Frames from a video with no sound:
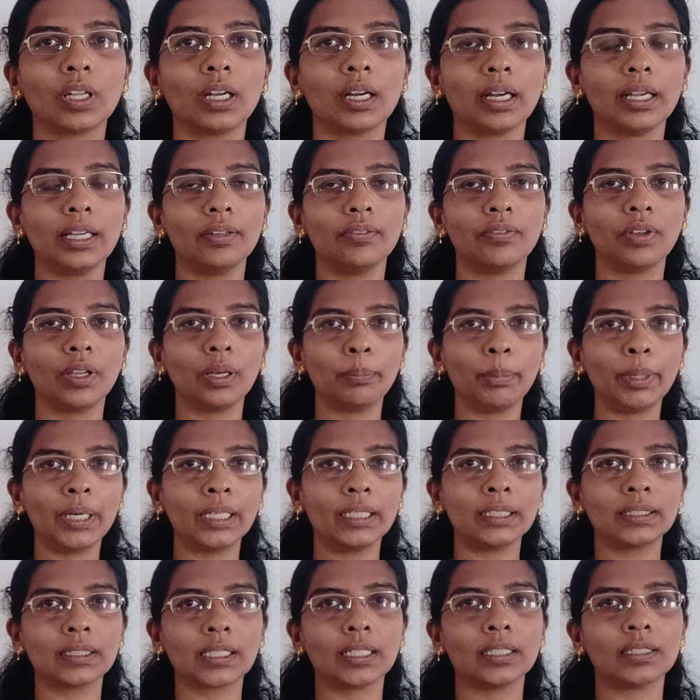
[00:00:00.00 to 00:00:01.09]
Right? We will be
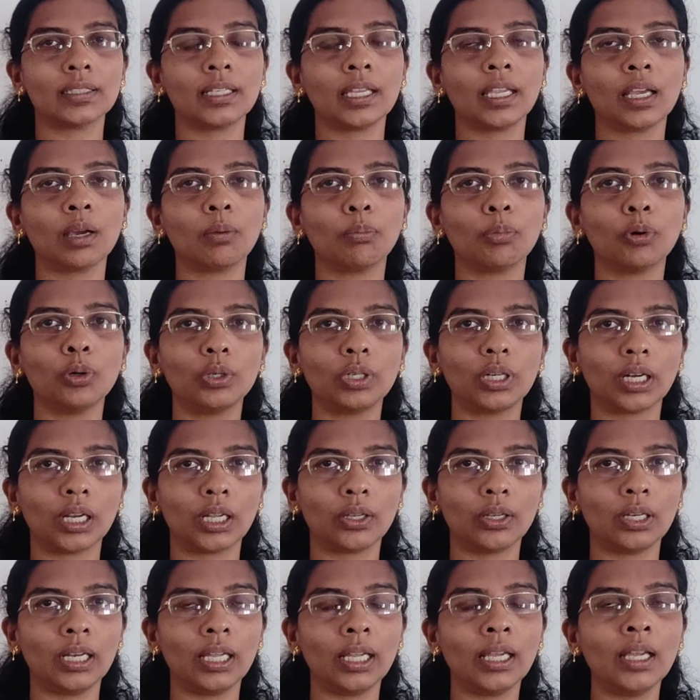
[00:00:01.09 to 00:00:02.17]
discussing about
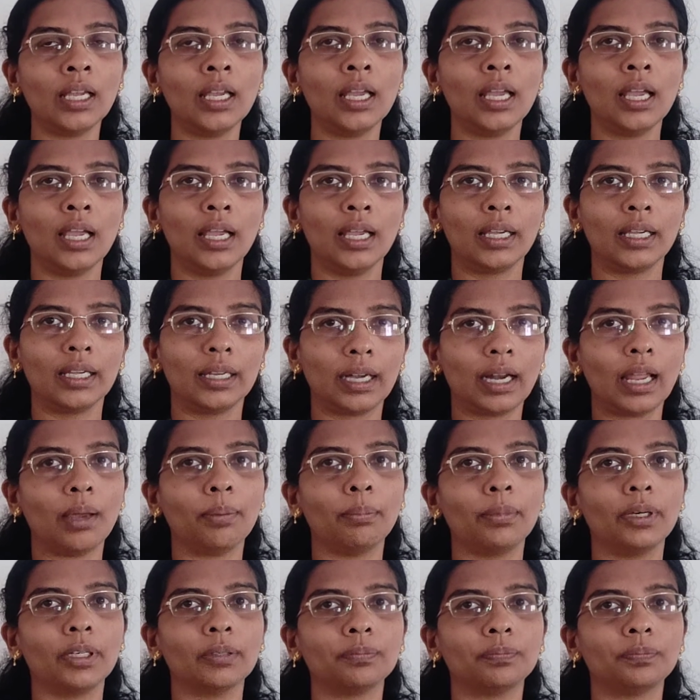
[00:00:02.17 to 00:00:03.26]
regular
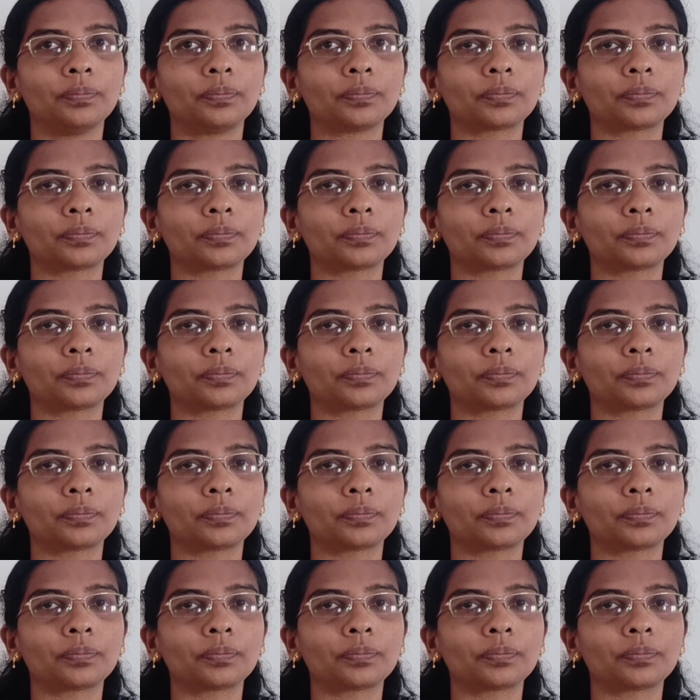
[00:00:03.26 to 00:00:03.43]
grammar.